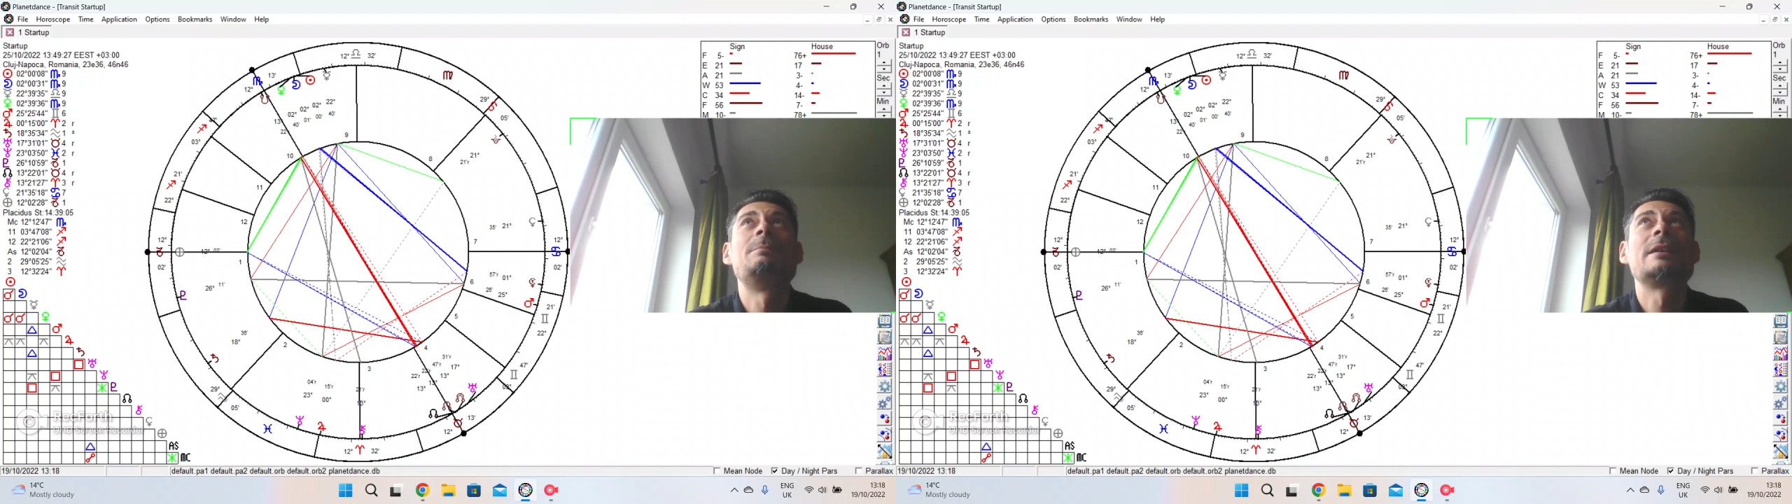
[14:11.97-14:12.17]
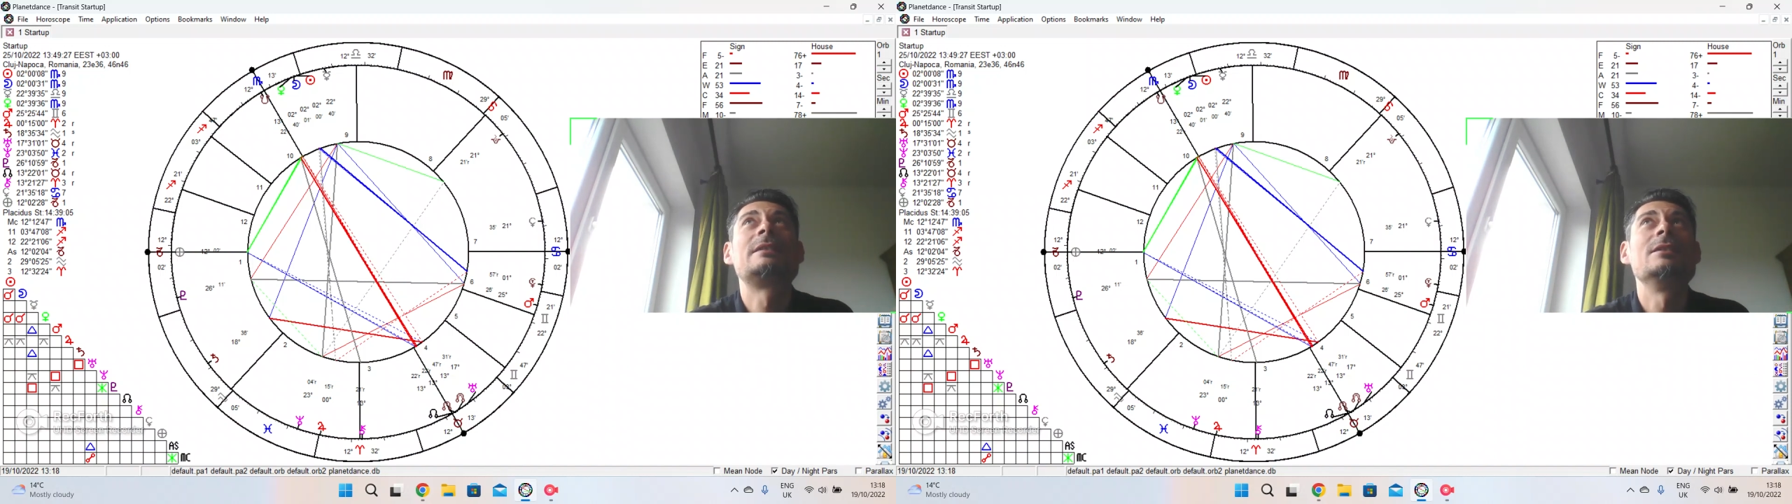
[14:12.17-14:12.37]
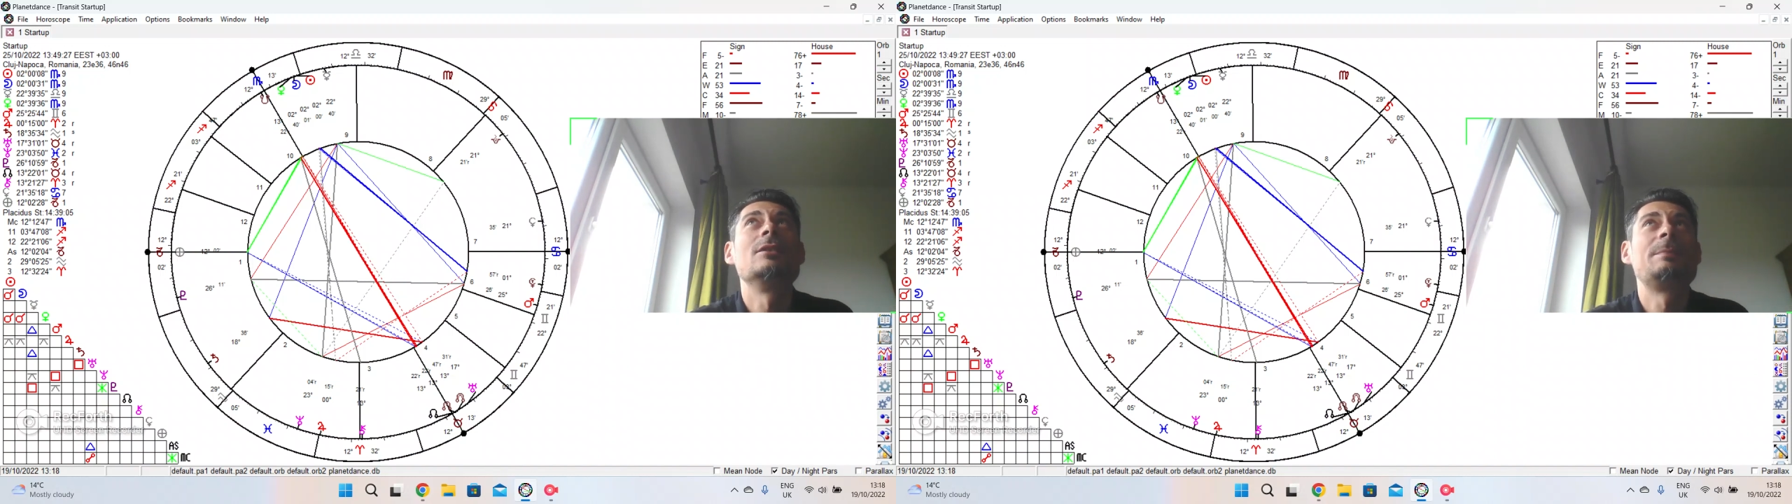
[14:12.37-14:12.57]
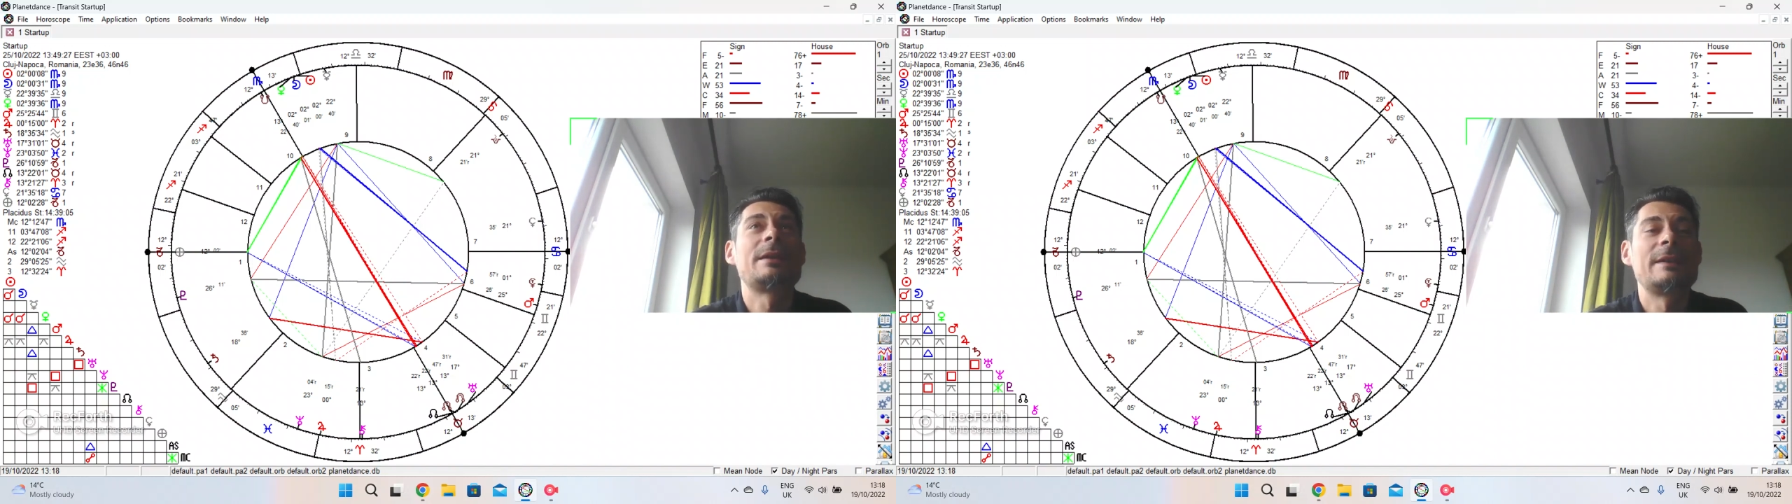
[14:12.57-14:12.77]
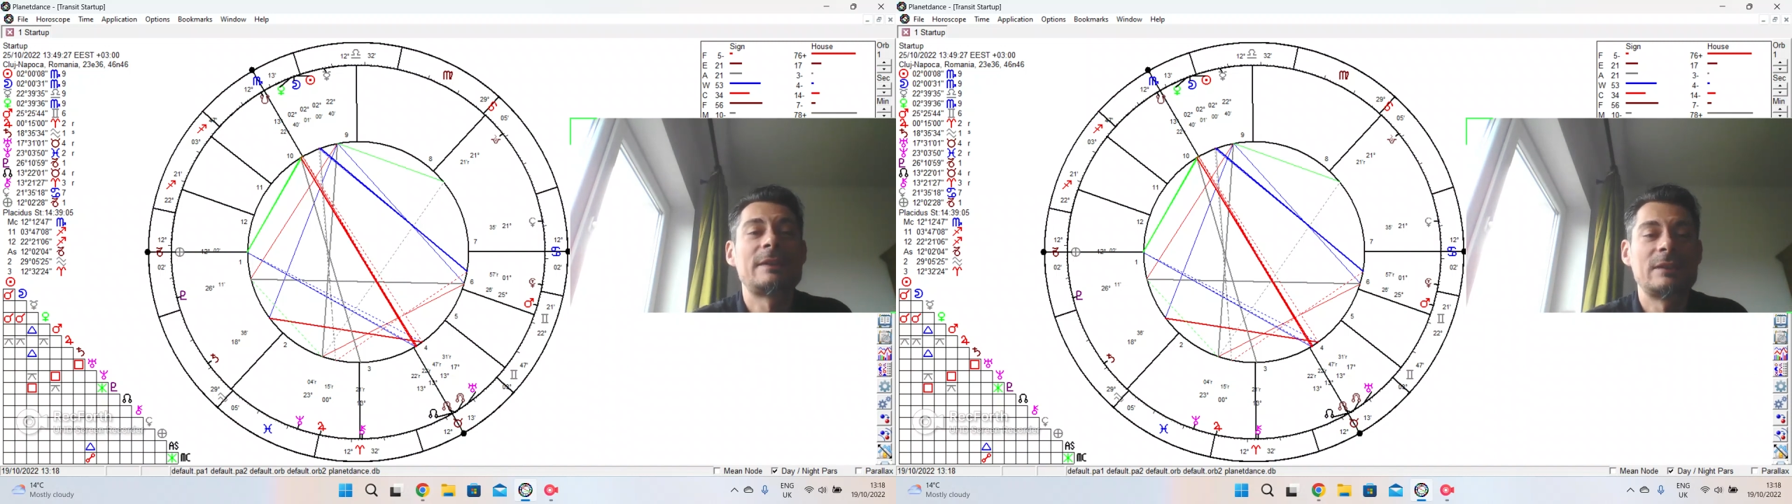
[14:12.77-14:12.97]
and that will
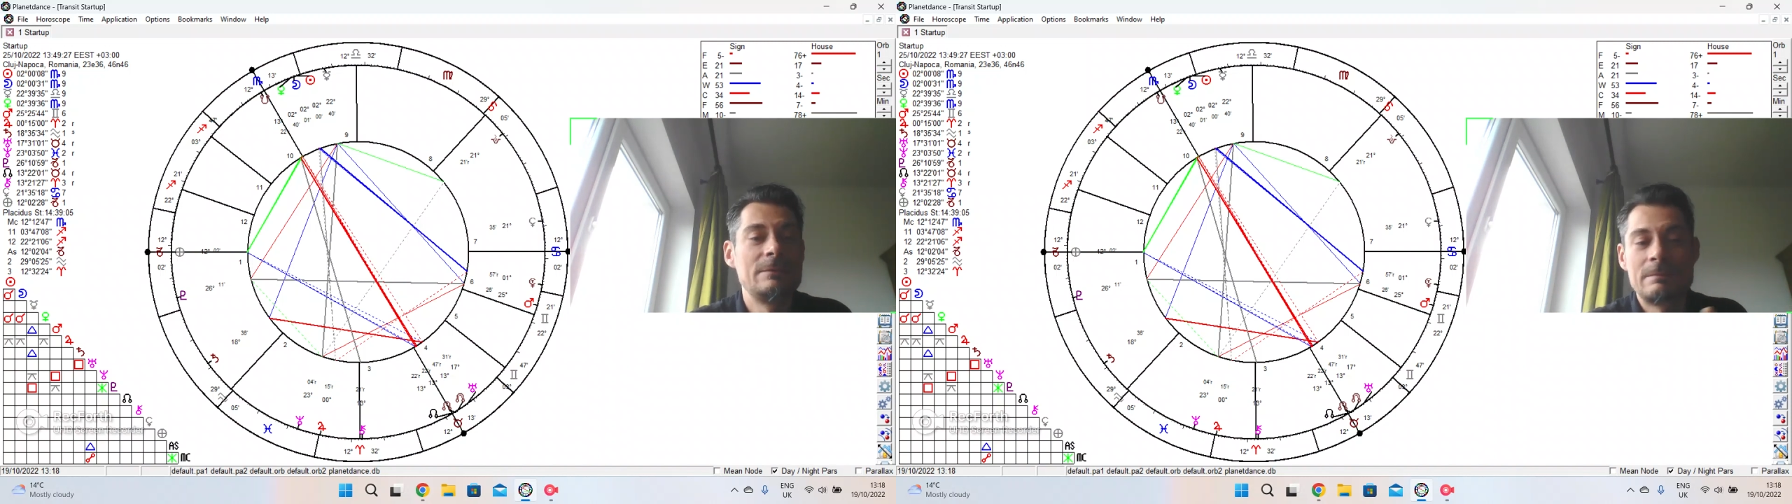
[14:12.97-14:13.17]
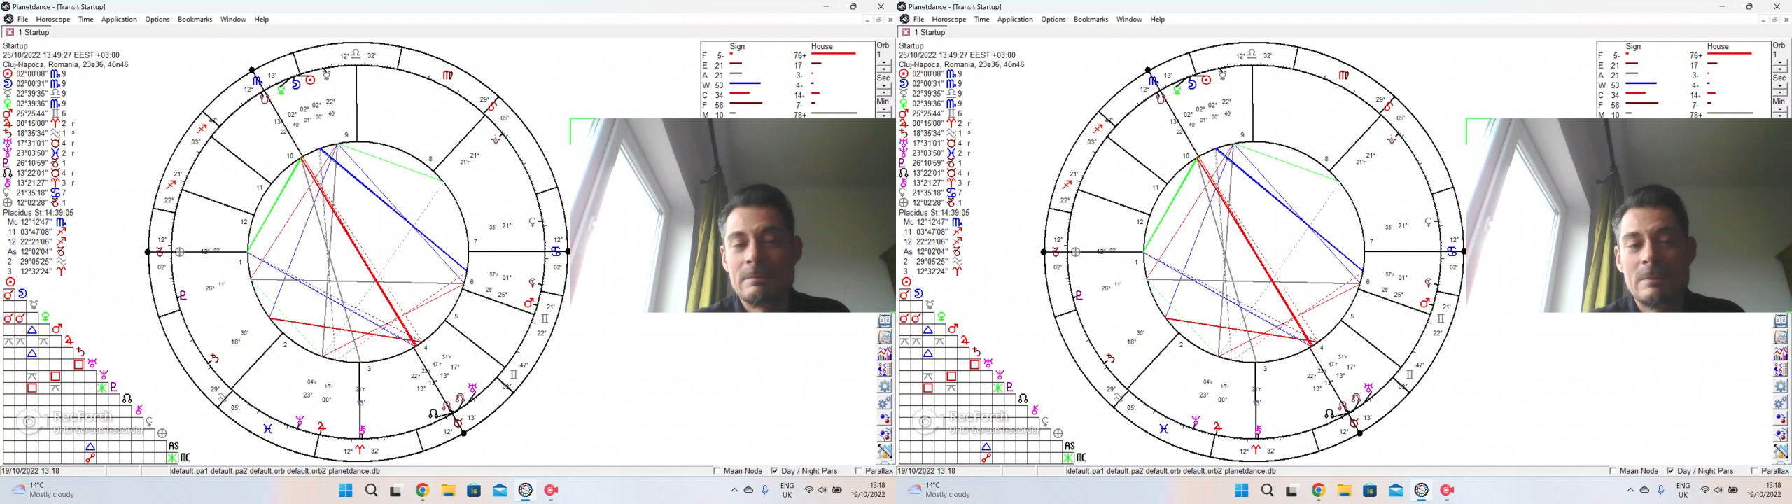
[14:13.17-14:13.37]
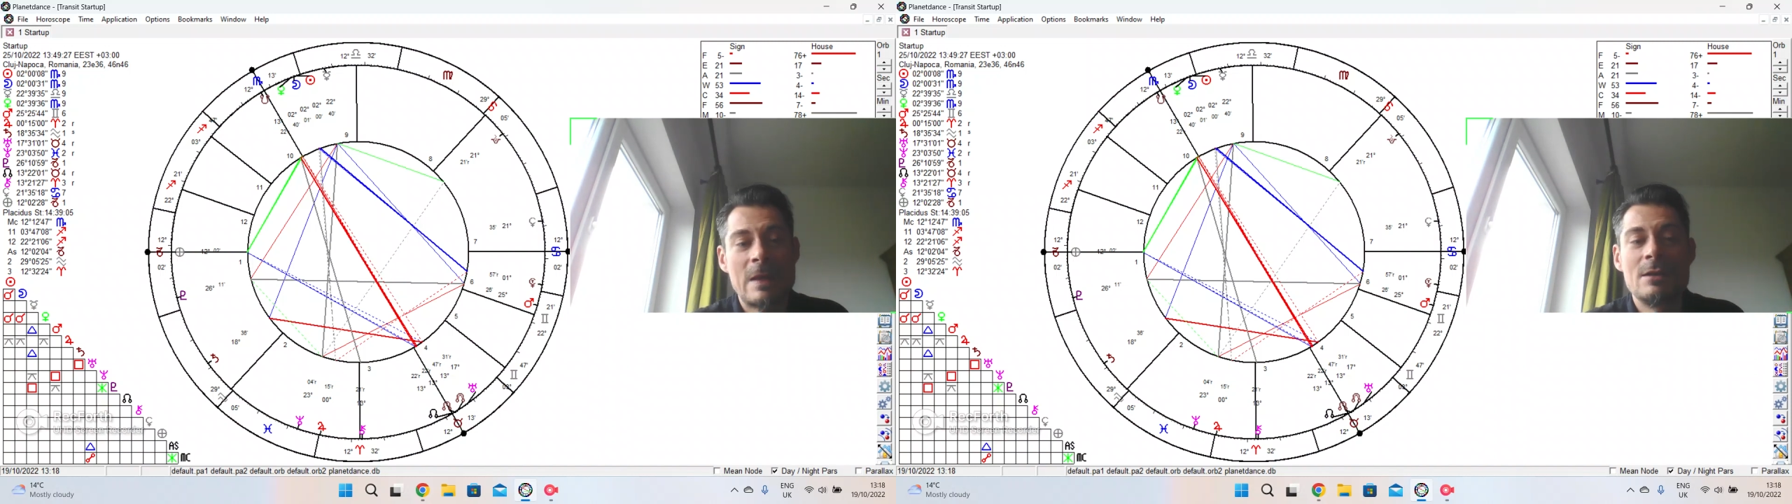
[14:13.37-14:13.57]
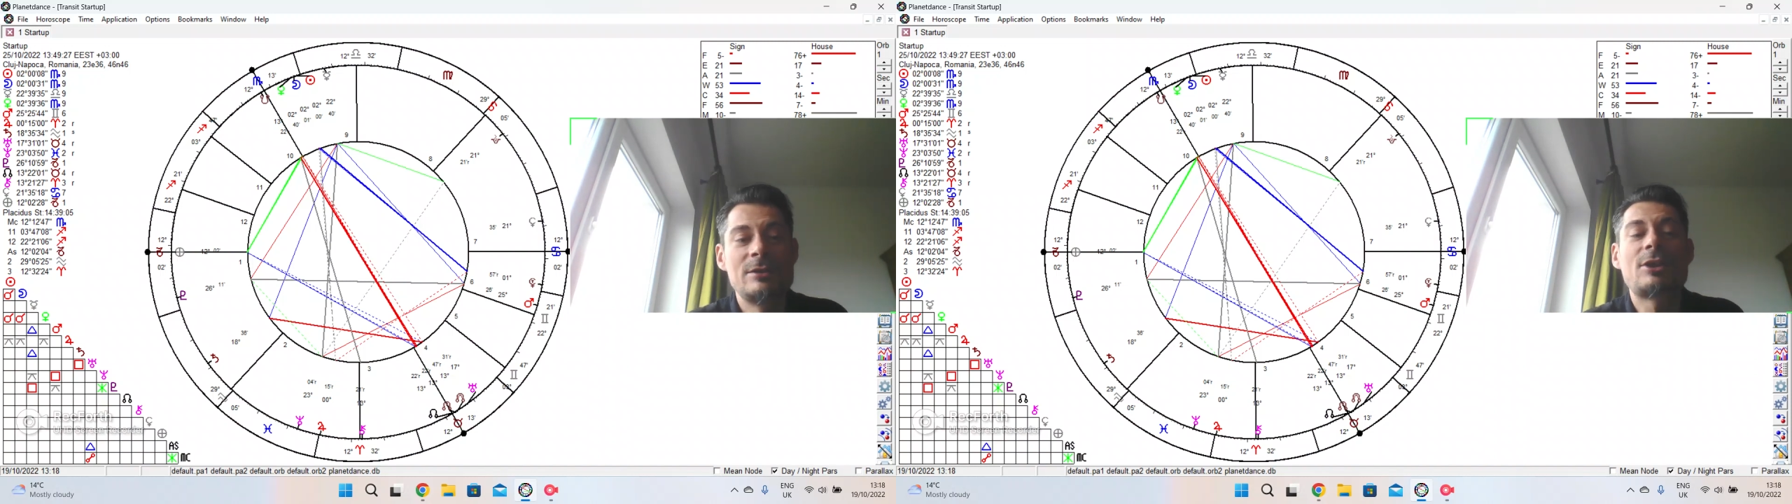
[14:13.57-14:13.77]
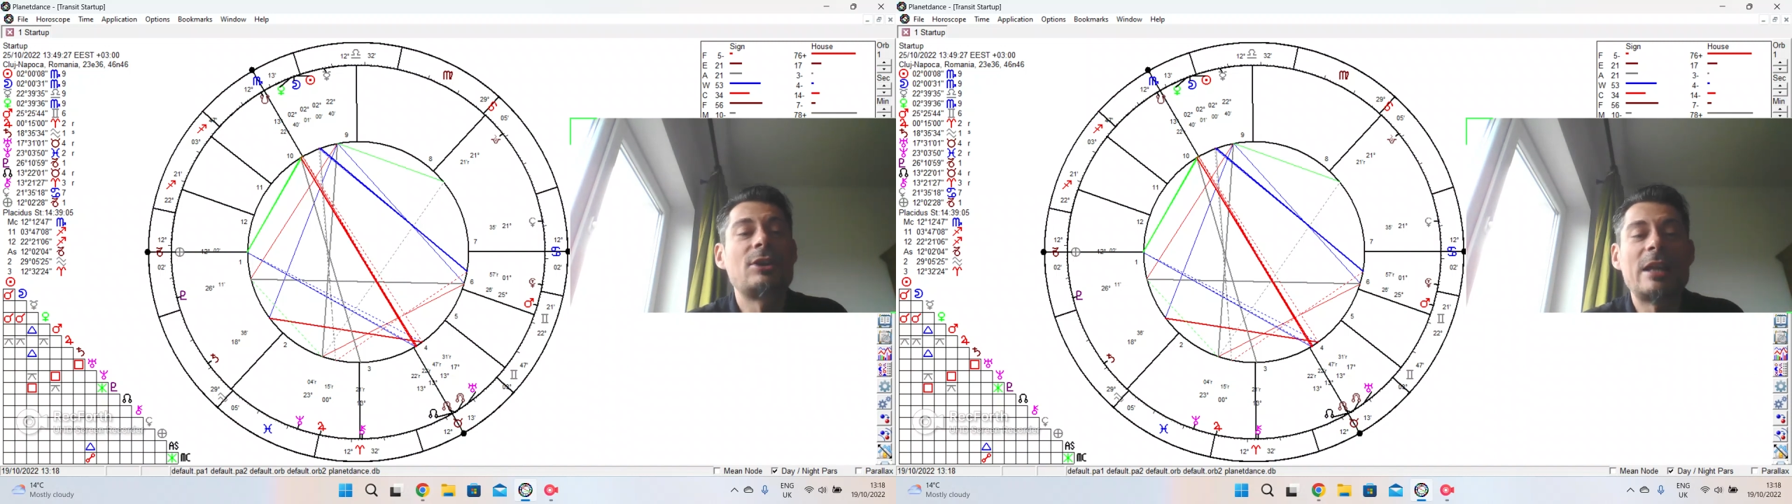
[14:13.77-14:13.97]
separate them.